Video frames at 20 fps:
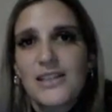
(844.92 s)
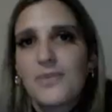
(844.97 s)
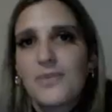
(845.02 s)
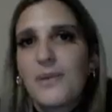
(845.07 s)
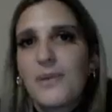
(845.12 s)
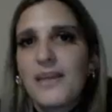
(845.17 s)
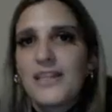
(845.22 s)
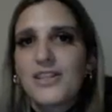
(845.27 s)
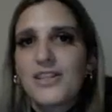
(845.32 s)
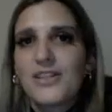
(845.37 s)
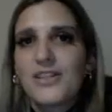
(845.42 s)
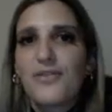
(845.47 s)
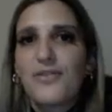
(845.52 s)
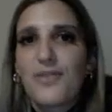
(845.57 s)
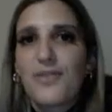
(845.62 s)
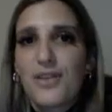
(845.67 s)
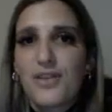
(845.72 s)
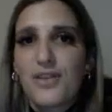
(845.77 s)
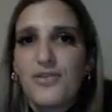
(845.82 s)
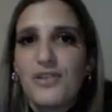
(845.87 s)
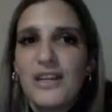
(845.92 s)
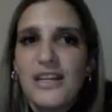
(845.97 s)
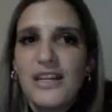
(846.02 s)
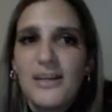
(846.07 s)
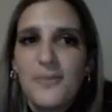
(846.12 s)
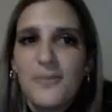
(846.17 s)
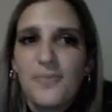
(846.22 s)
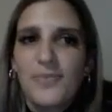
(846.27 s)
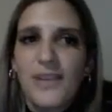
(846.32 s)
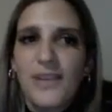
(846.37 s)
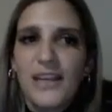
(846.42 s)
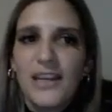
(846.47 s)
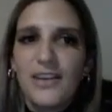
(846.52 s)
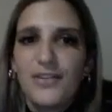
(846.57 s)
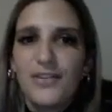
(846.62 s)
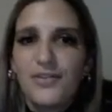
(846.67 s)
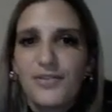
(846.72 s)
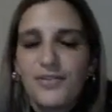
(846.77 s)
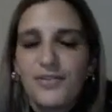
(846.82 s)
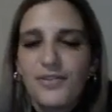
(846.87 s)
a best of 3
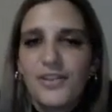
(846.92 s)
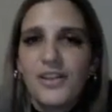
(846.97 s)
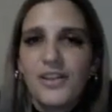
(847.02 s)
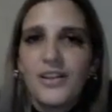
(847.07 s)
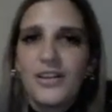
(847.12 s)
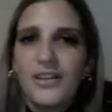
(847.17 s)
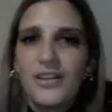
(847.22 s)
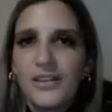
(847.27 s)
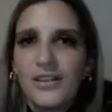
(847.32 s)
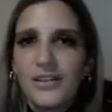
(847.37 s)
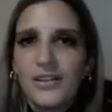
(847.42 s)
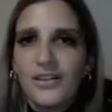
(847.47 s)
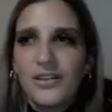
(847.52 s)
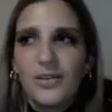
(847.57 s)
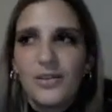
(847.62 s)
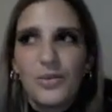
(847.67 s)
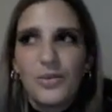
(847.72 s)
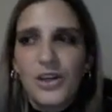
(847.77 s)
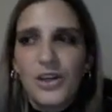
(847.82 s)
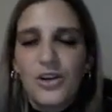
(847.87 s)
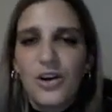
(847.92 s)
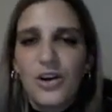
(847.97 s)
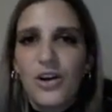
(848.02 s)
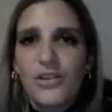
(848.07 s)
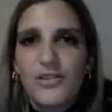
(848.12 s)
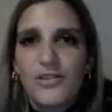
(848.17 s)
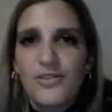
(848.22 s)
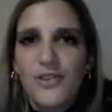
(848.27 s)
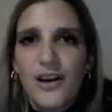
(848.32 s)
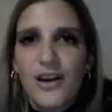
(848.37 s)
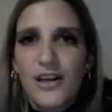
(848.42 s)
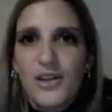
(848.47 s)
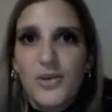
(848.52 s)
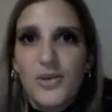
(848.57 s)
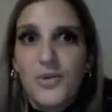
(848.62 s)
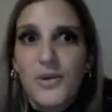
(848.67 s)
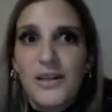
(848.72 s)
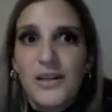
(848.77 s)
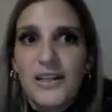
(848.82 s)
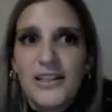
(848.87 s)
if we can't find a
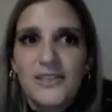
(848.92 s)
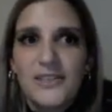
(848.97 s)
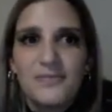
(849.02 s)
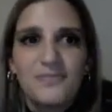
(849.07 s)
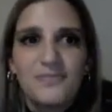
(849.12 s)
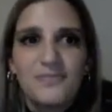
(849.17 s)
winner.